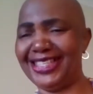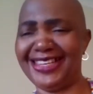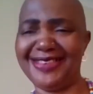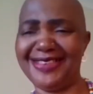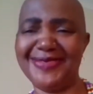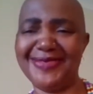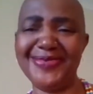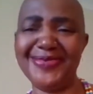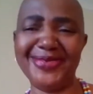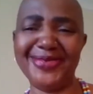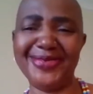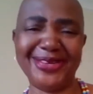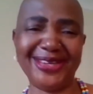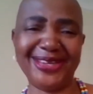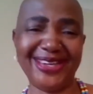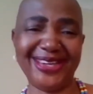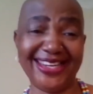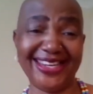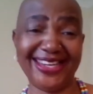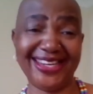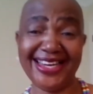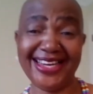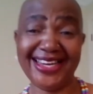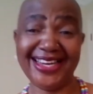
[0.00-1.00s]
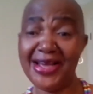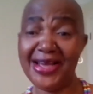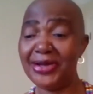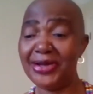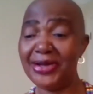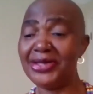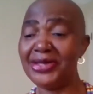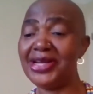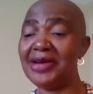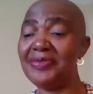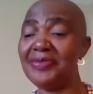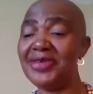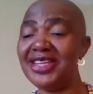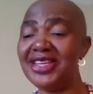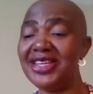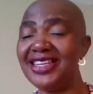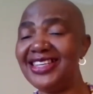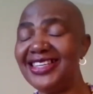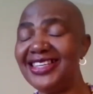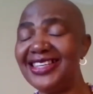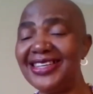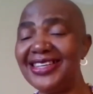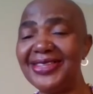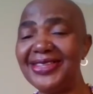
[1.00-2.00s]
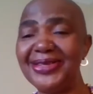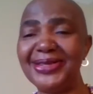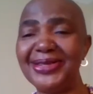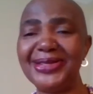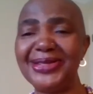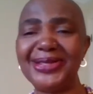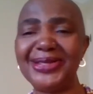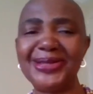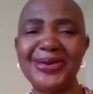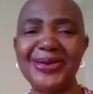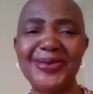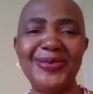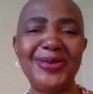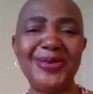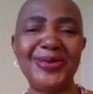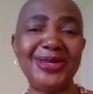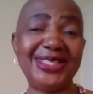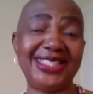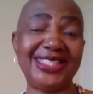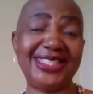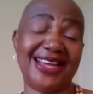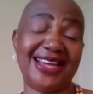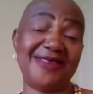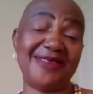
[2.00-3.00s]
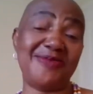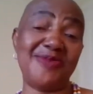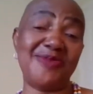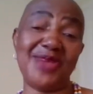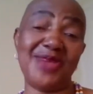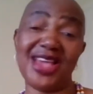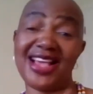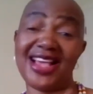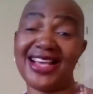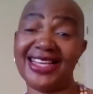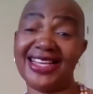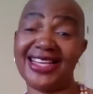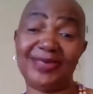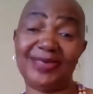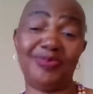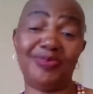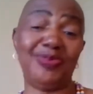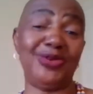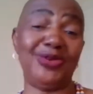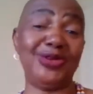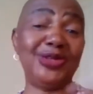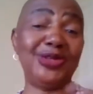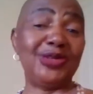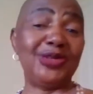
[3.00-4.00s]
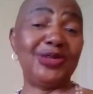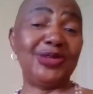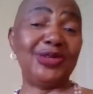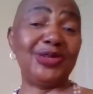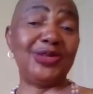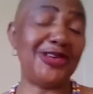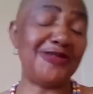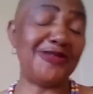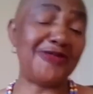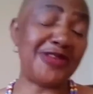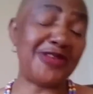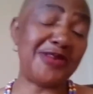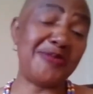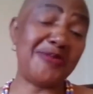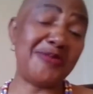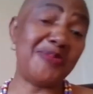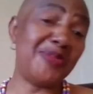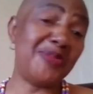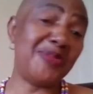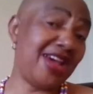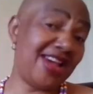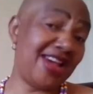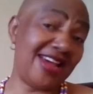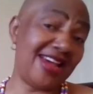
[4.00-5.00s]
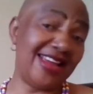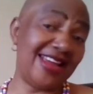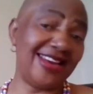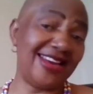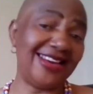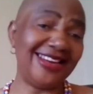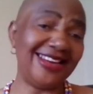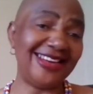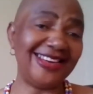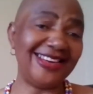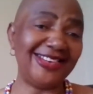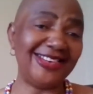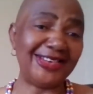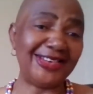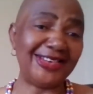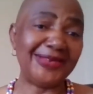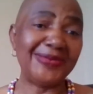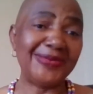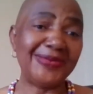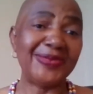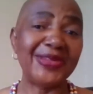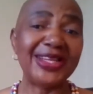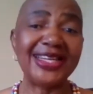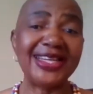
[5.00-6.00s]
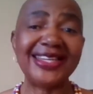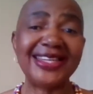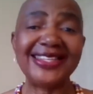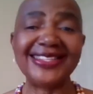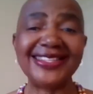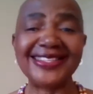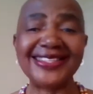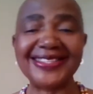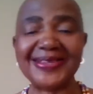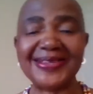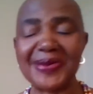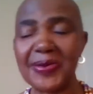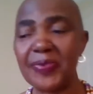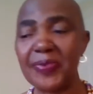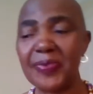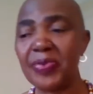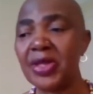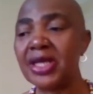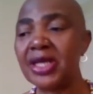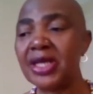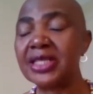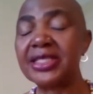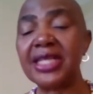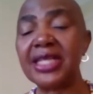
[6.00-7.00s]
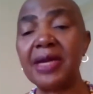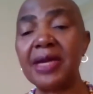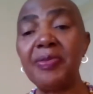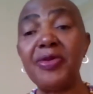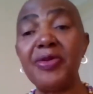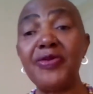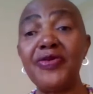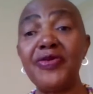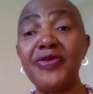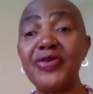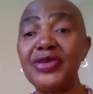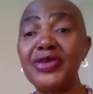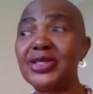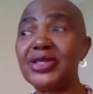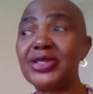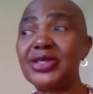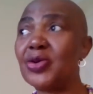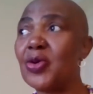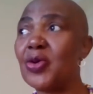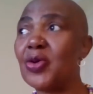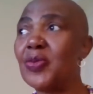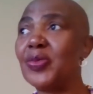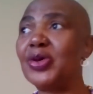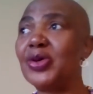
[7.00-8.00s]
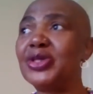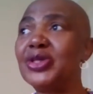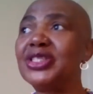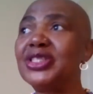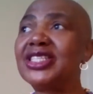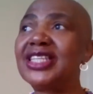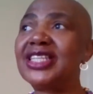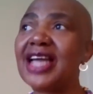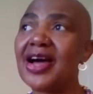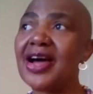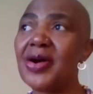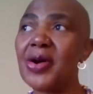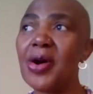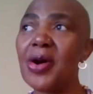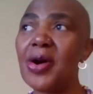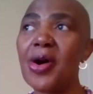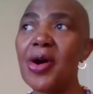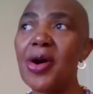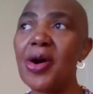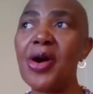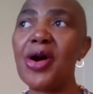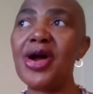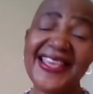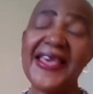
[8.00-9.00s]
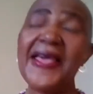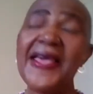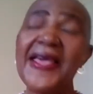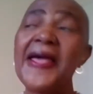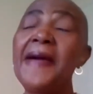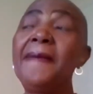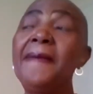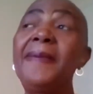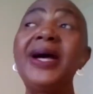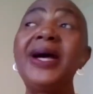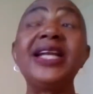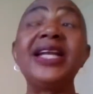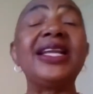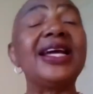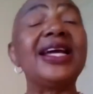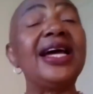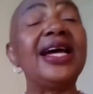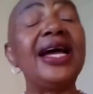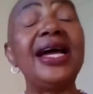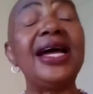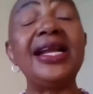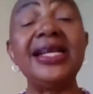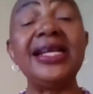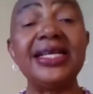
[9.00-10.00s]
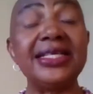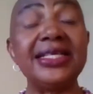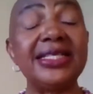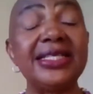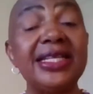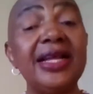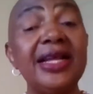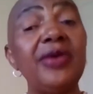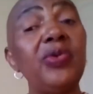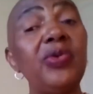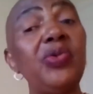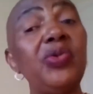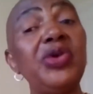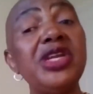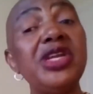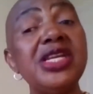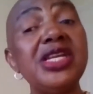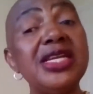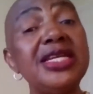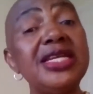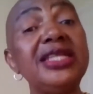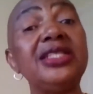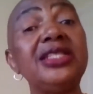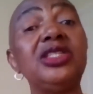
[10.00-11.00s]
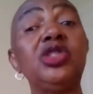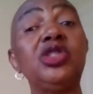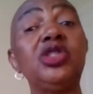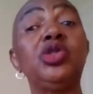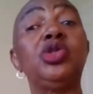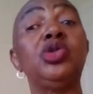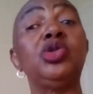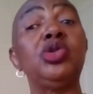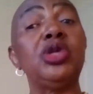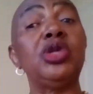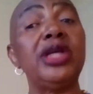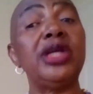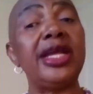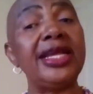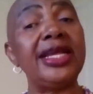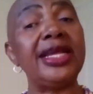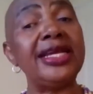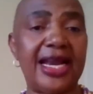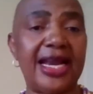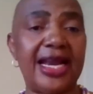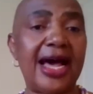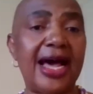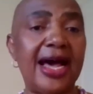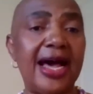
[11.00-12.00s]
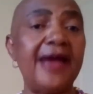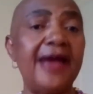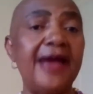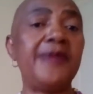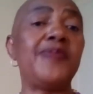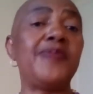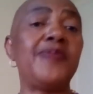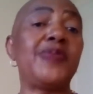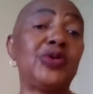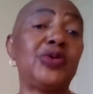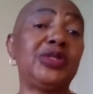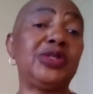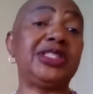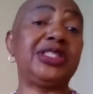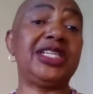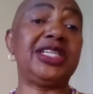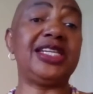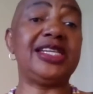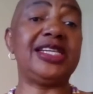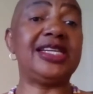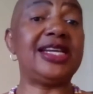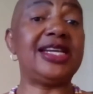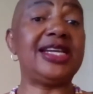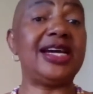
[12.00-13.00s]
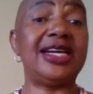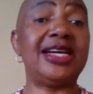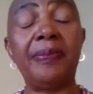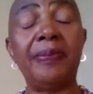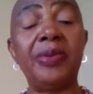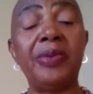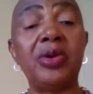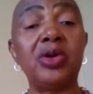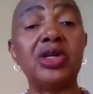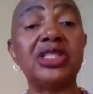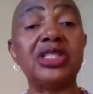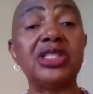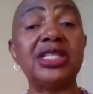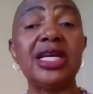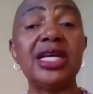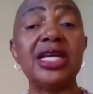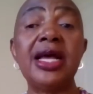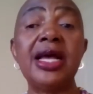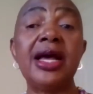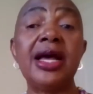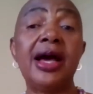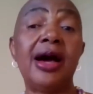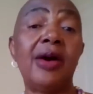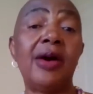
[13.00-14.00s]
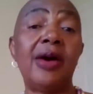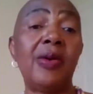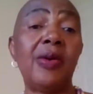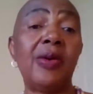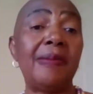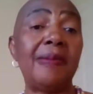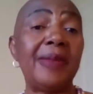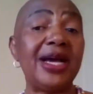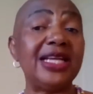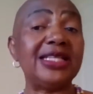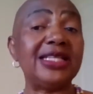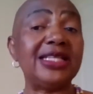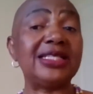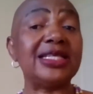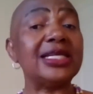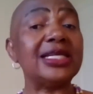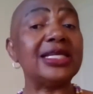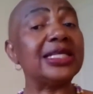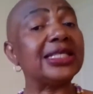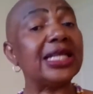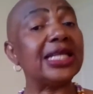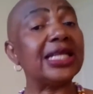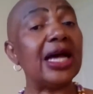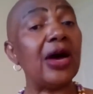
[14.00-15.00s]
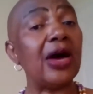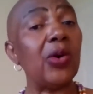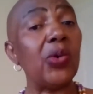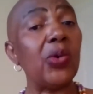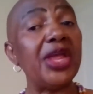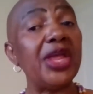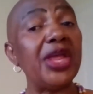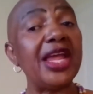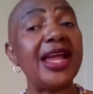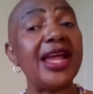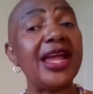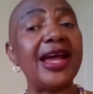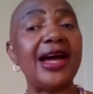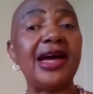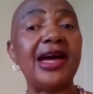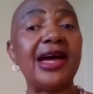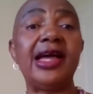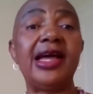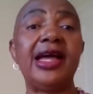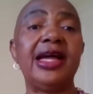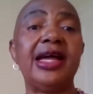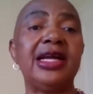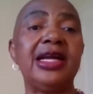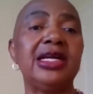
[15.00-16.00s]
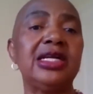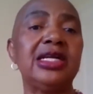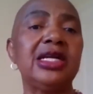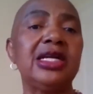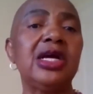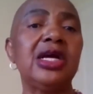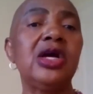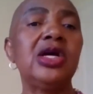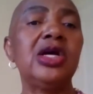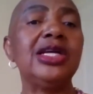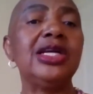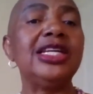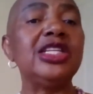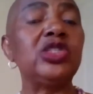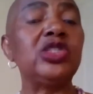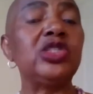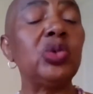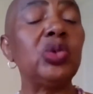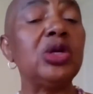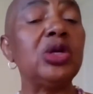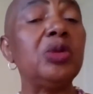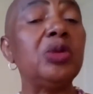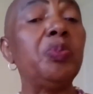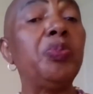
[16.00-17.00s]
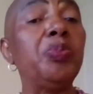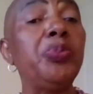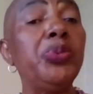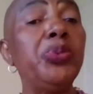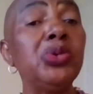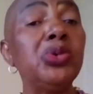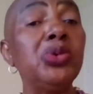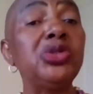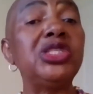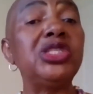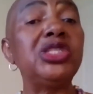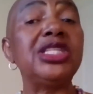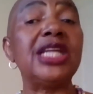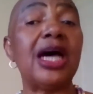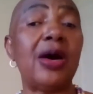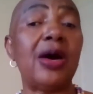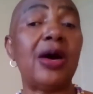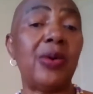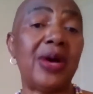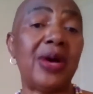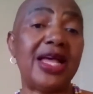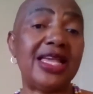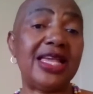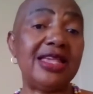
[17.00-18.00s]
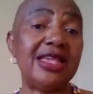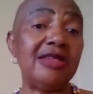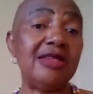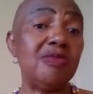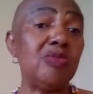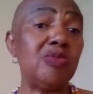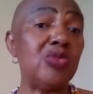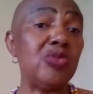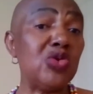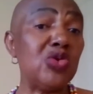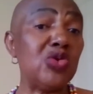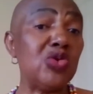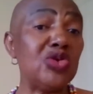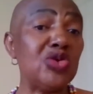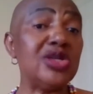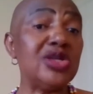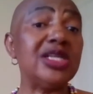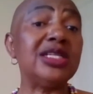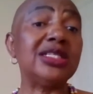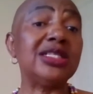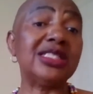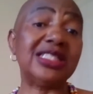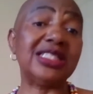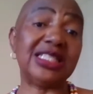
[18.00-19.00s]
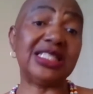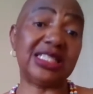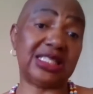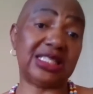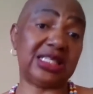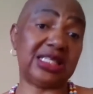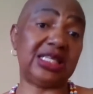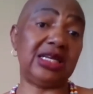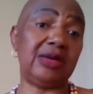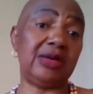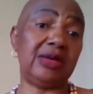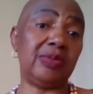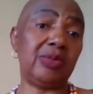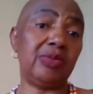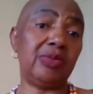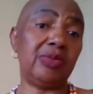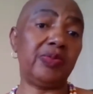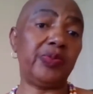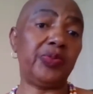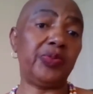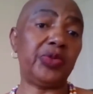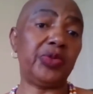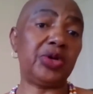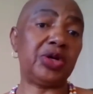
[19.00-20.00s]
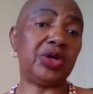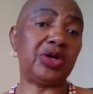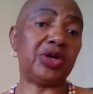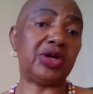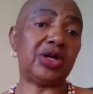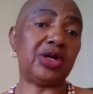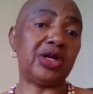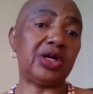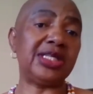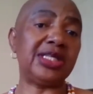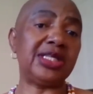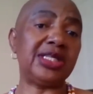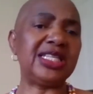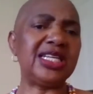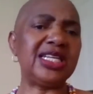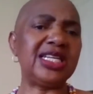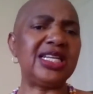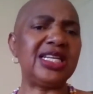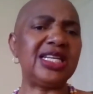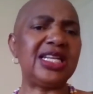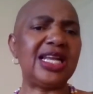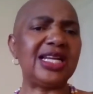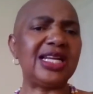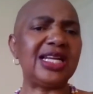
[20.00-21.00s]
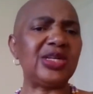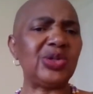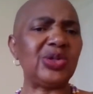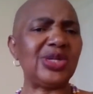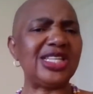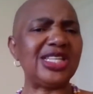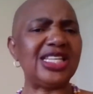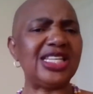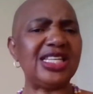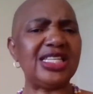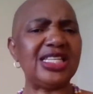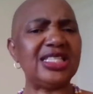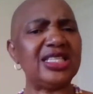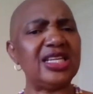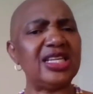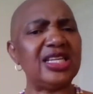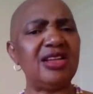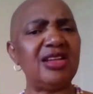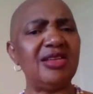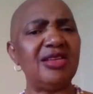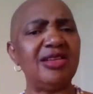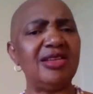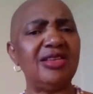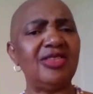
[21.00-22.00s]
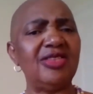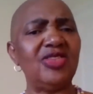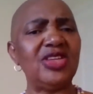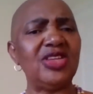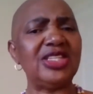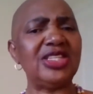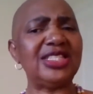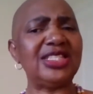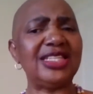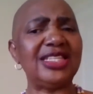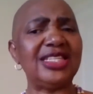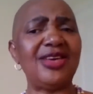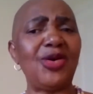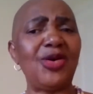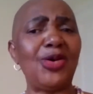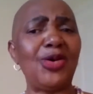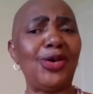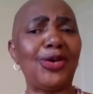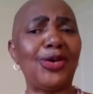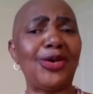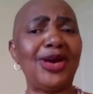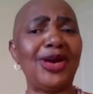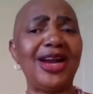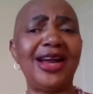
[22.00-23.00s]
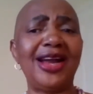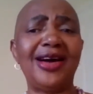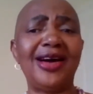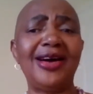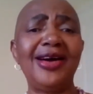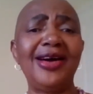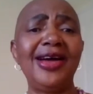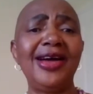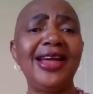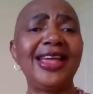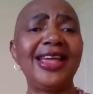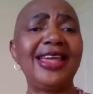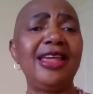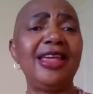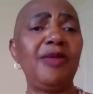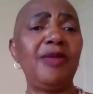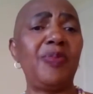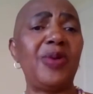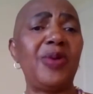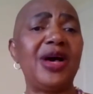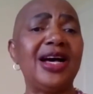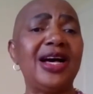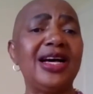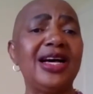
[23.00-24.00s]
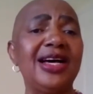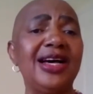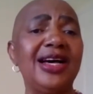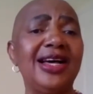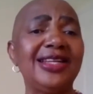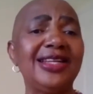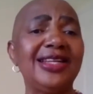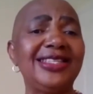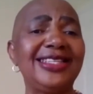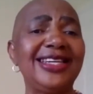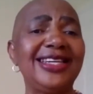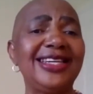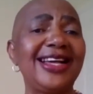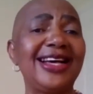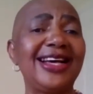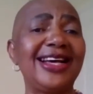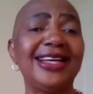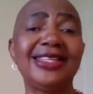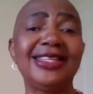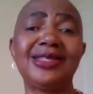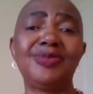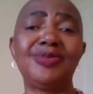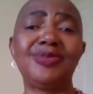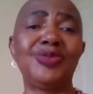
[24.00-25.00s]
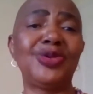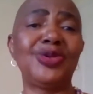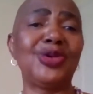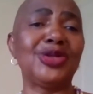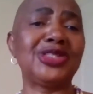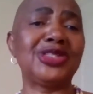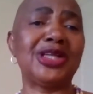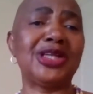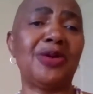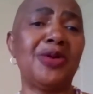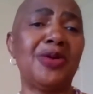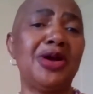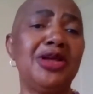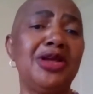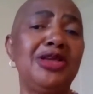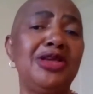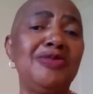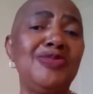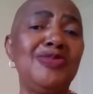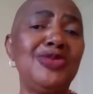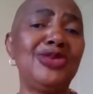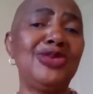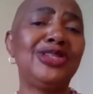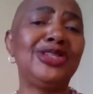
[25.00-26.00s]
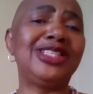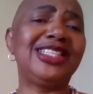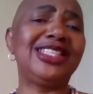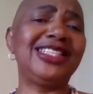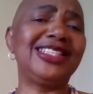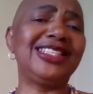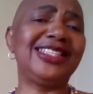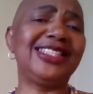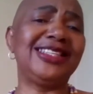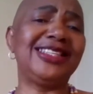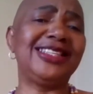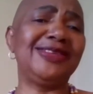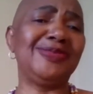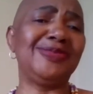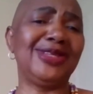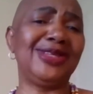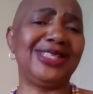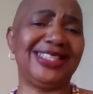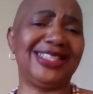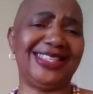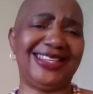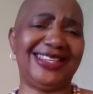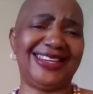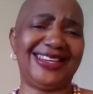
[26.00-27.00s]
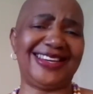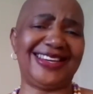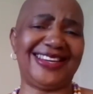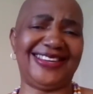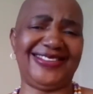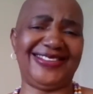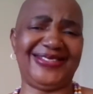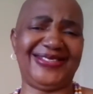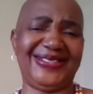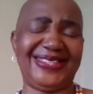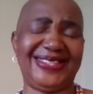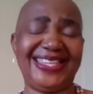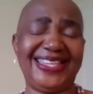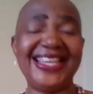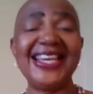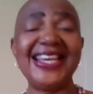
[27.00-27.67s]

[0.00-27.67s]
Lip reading: Come on. I mean, those hormones that make us beautiful, even men, you know. So some of those hormones are gone. But I understand we need to eat high protein diet because our micelles are weaker and it will boost our immune system. Isn't it that what they say? They say corona take us because our immune system is low.